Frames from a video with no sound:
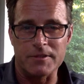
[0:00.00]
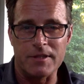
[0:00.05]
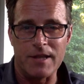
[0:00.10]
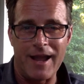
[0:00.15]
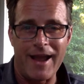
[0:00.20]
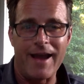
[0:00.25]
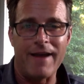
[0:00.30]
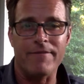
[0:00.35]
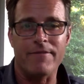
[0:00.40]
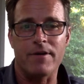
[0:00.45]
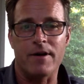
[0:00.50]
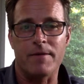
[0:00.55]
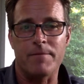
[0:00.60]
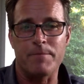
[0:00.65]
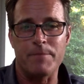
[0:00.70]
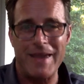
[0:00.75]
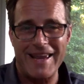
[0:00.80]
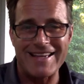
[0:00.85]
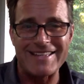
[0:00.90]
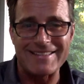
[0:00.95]
to have a
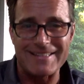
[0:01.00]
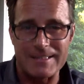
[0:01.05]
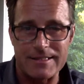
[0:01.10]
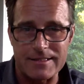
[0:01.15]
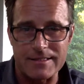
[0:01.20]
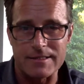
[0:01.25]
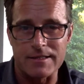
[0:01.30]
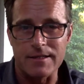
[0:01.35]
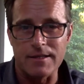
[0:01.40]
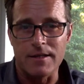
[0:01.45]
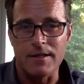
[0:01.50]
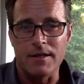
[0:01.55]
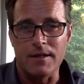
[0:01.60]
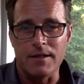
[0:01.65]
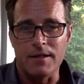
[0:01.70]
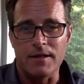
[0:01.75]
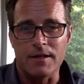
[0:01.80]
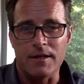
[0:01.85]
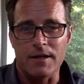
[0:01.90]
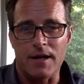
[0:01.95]
basis
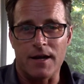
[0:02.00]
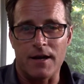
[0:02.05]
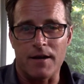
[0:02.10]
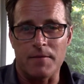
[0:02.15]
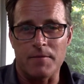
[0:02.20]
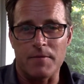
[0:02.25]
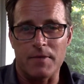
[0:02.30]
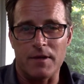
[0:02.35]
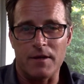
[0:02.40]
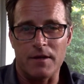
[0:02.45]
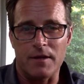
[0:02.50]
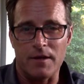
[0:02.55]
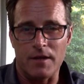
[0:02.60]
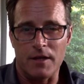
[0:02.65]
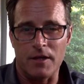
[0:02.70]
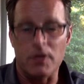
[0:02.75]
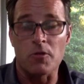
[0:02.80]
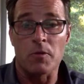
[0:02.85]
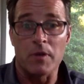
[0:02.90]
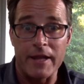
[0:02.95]
um, in,
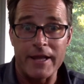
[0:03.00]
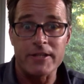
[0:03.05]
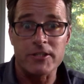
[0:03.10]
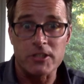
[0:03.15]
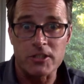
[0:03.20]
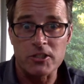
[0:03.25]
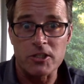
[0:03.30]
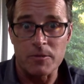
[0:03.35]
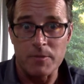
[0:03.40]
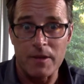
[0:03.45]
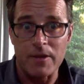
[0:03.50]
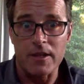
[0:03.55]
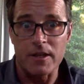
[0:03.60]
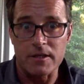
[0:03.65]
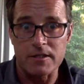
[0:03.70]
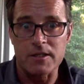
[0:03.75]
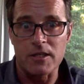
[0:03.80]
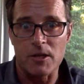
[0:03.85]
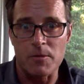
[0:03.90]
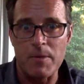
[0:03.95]
in, your relationship, I think,
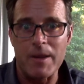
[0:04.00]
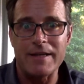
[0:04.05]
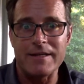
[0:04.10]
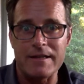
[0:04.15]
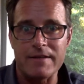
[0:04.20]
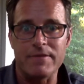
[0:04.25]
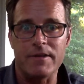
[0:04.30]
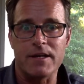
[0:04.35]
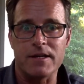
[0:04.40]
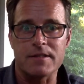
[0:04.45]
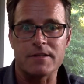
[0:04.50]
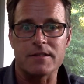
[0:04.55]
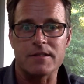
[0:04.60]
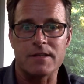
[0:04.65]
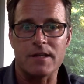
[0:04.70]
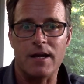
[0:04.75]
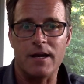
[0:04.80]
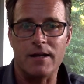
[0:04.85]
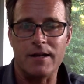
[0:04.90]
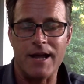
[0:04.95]
is going to pay
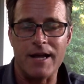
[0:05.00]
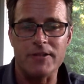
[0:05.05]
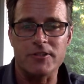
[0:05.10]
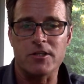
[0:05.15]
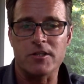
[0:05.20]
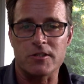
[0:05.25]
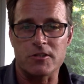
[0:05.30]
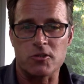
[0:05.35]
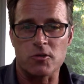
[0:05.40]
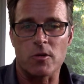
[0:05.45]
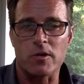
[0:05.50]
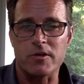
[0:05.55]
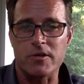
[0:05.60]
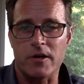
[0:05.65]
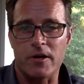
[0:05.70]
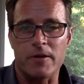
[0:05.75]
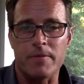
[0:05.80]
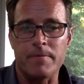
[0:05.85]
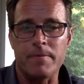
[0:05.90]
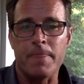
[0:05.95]
dividends, uh, not just short
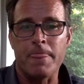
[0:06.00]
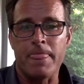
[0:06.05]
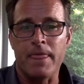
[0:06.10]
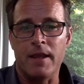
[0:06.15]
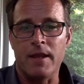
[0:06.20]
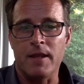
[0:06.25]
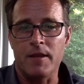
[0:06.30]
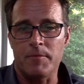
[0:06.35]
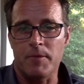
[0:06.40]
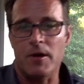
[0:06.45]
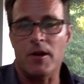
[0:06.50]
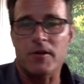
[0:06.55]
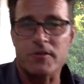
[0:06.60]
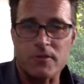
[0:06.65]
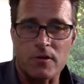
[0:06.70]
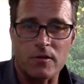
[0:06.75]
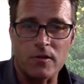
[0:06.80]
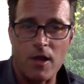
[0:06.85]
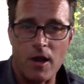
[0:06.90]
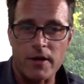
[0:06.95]
term, but
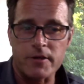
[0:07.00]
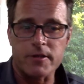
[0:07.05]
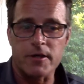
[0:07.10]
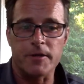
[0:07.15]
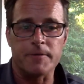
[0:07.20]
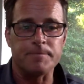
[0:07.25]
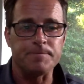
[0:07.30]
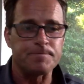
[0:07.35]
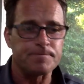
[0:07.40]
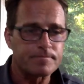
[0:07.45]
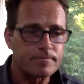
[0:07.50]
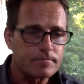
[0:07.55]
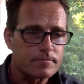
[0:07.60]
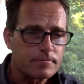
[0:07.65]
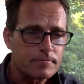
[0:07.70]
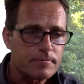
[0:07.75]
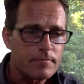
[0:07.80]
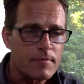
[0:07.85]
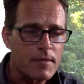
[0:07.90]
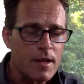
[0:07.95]
also long term.
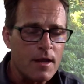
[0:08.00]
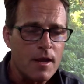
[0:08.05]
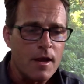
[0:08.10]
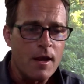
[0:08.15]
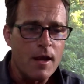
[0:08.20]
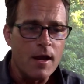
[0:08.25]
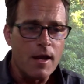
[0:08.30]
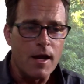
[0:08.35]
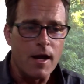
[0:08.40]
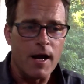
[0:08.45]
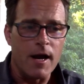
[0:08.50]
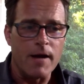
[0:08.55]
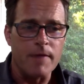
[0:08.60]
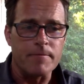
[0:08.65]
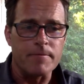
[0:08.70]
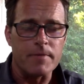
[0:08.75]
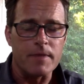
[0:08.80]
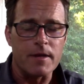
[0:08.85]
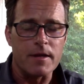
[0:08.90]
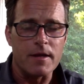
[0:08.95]

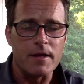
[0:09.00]
Um,